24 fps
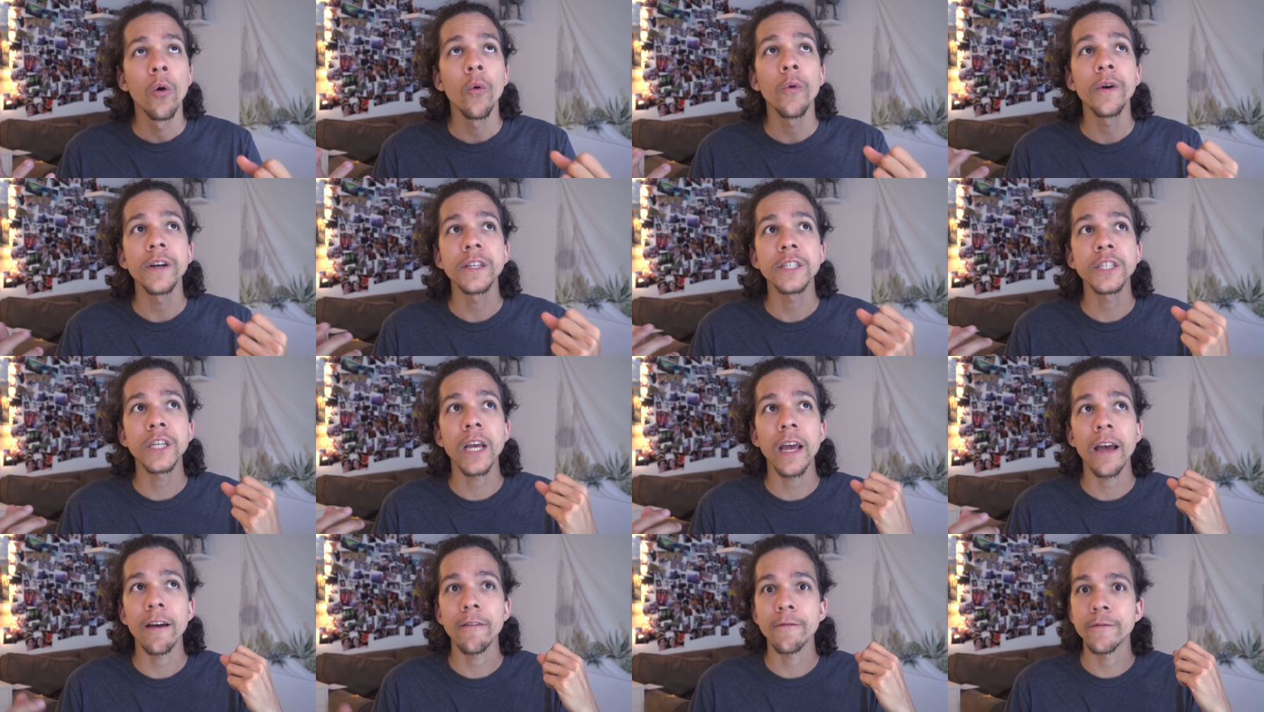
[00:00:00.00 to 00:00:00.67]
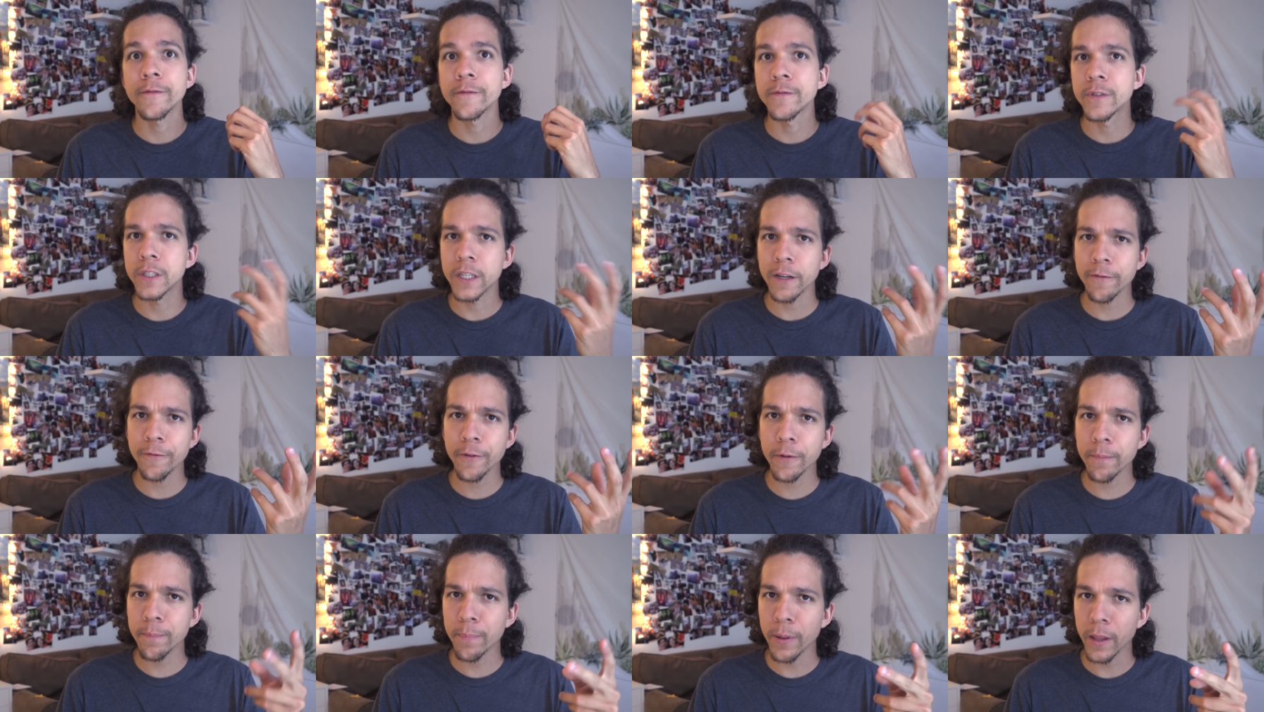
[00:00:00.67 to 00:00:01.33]
which have
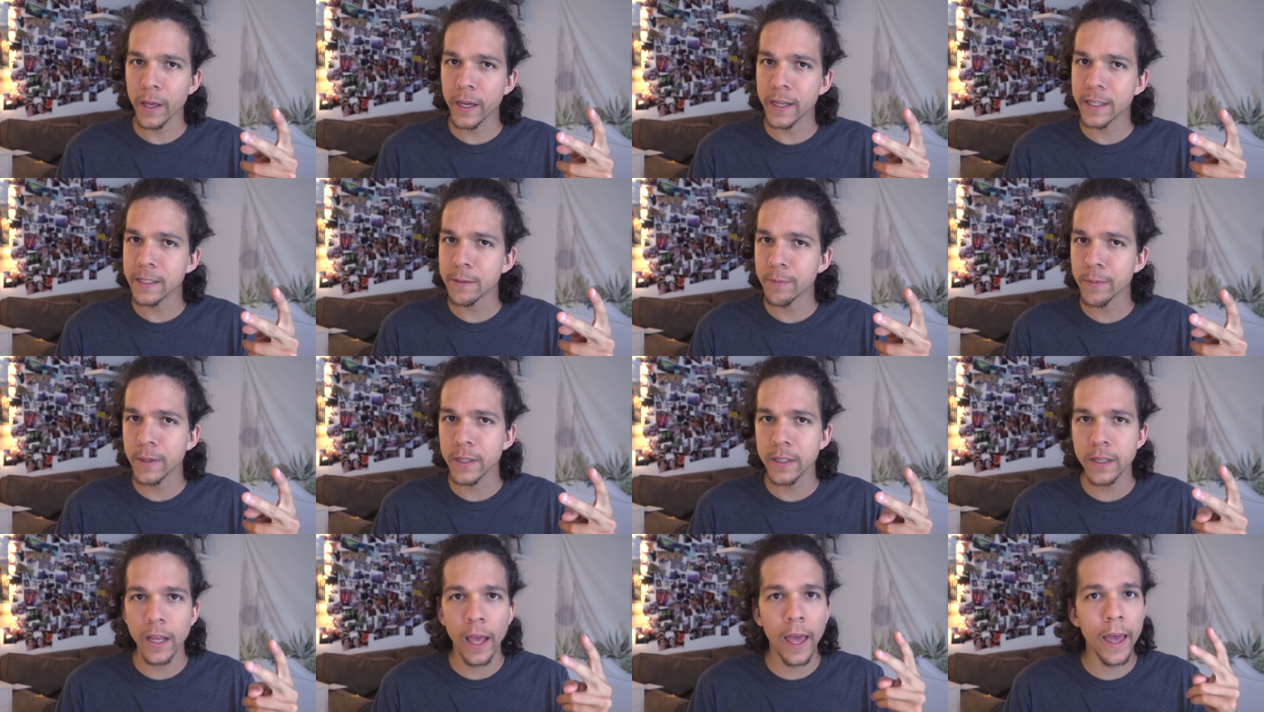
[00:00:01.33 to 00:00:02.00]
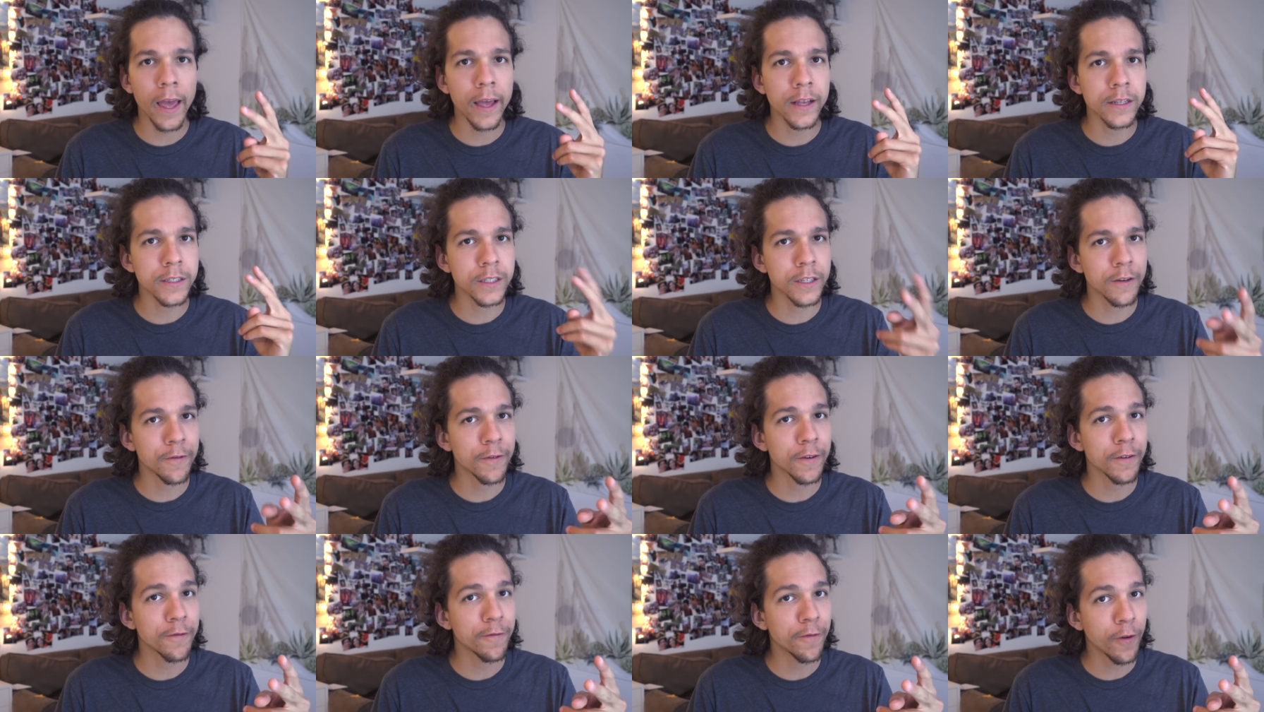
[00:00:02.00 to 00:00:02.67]
different placement and
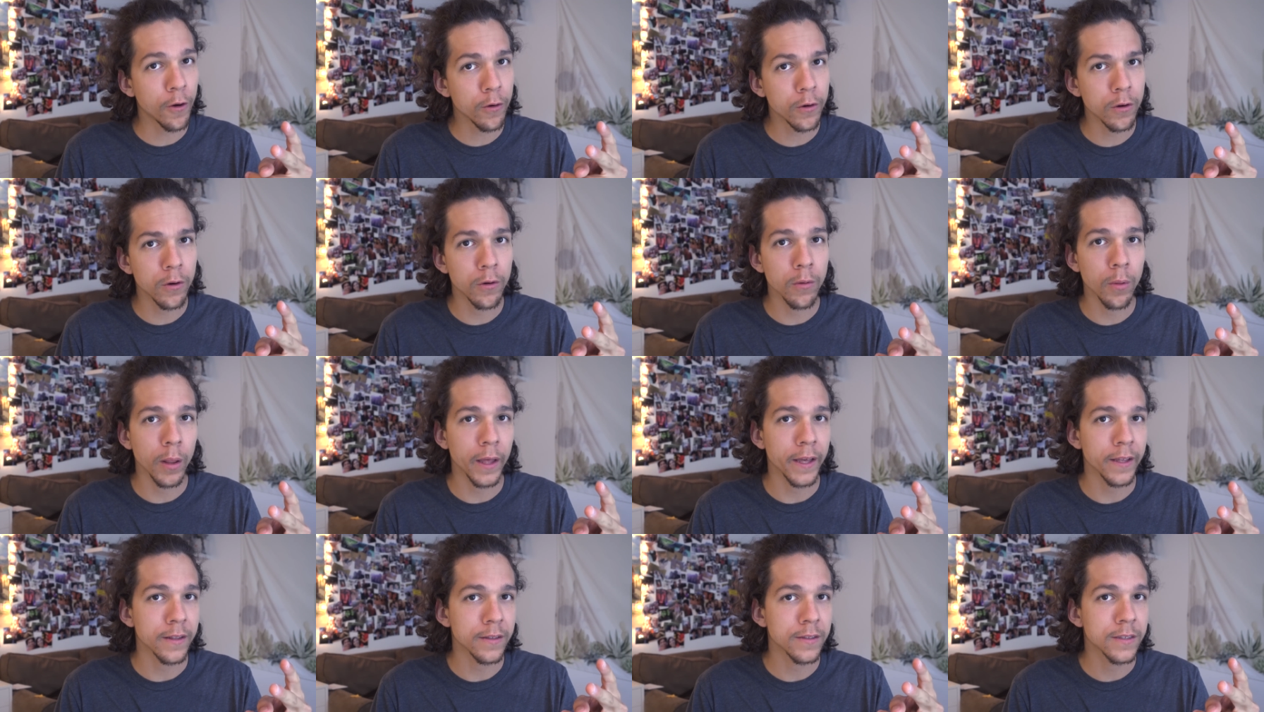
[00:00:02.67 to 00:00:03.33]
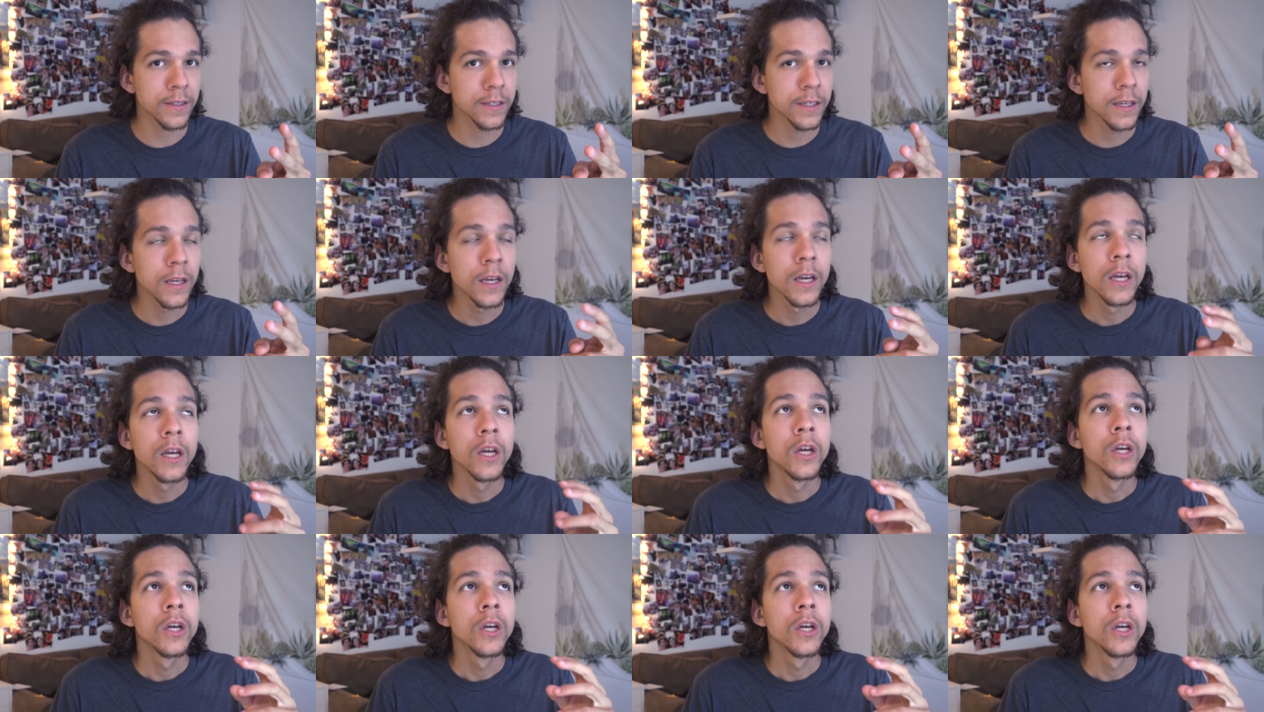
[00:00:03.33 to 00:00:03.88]
different focal lengths